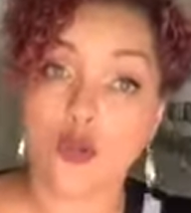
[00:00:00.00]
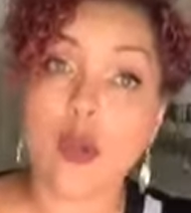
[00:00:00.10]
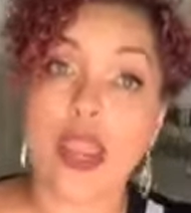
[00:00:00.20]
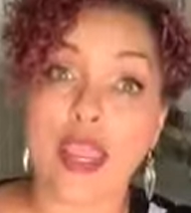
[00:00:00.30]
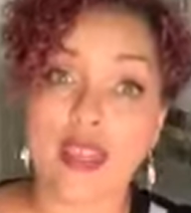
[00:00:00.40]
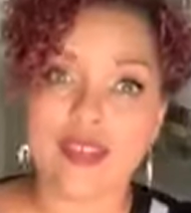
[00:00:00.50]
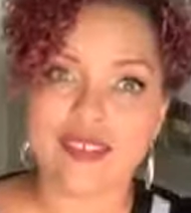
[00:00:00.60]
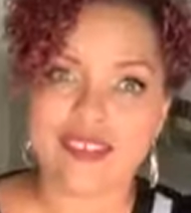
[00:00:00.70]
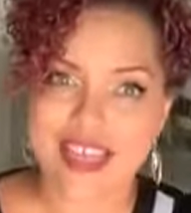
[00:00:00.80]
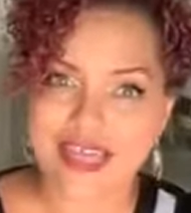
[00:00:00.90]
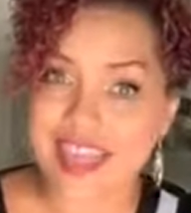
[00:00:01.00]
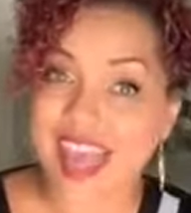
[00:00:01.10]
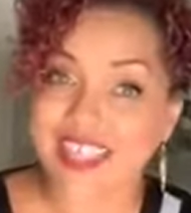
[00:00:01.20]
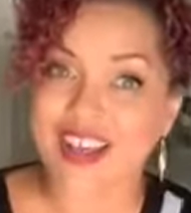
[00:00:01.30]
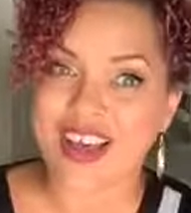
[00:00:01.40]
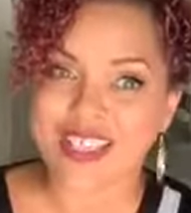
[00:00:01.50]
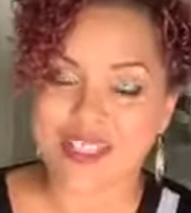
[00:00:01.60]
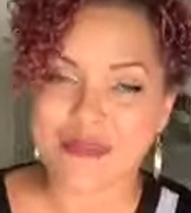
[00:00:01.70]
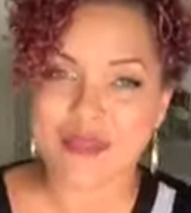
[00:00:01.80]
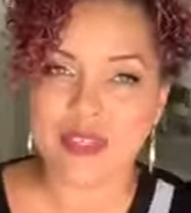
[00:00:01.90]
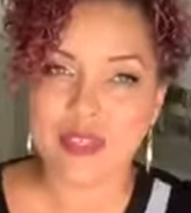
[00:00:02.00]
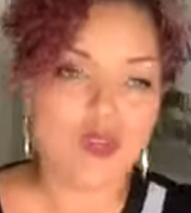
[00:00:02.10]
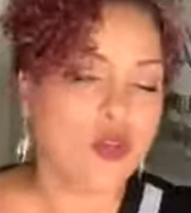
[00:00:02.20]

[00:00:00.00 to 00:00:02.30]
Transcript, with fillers: great, that's awesome,